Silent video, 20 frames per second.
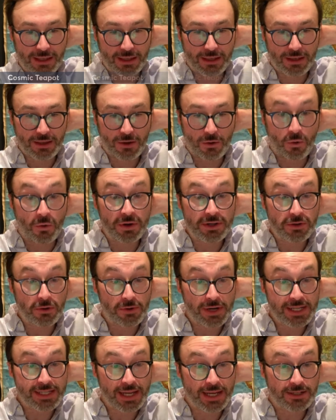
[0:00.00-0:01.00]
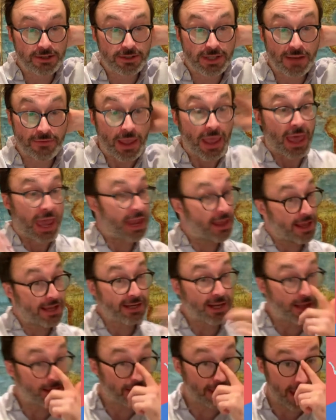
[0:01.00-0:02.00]
Oratory St. Joseph.
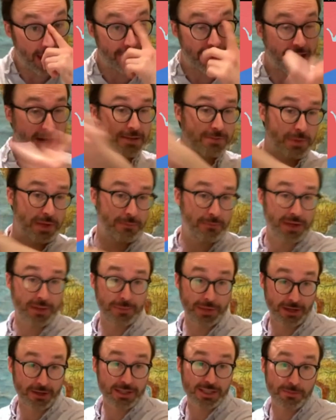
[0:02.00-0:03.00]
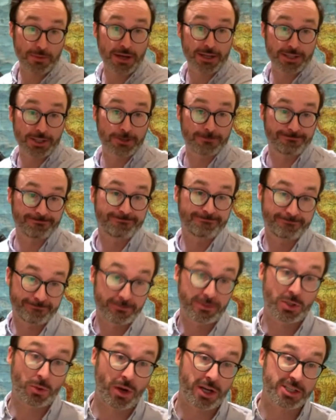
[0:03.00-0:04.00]
Hey, yeah, that actually might be a good spot too
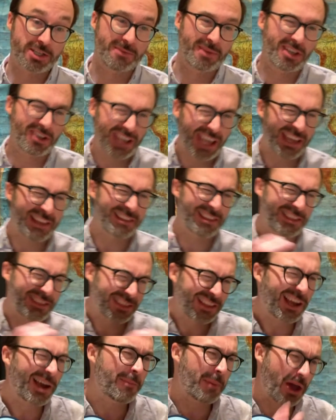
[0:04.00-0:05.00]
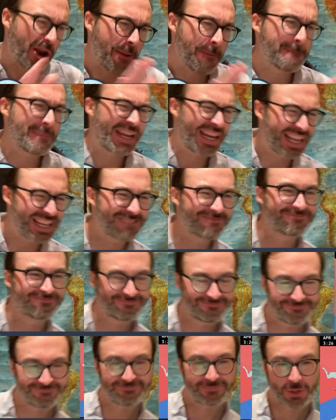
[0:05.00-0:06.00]
to watch them. You'll get about a minute
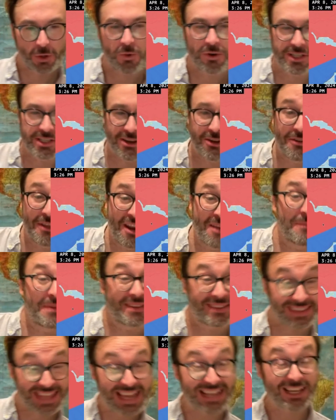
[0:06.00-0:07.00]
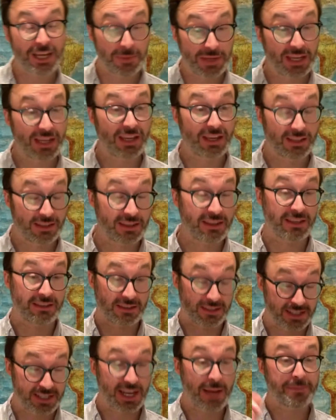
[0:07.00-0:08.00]
or so there, but that could be
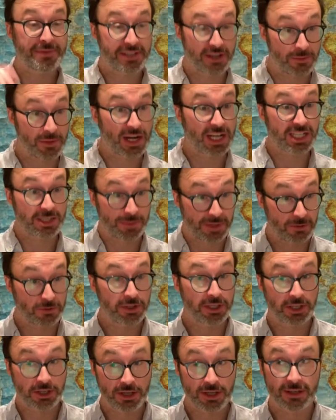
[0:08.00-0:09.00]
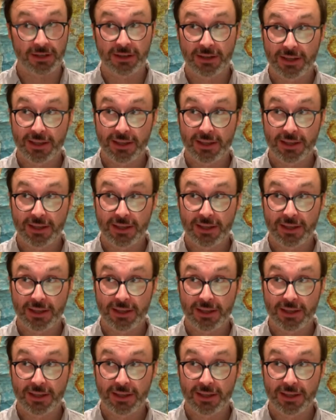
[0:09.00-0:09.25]
the steps there might actually be really good.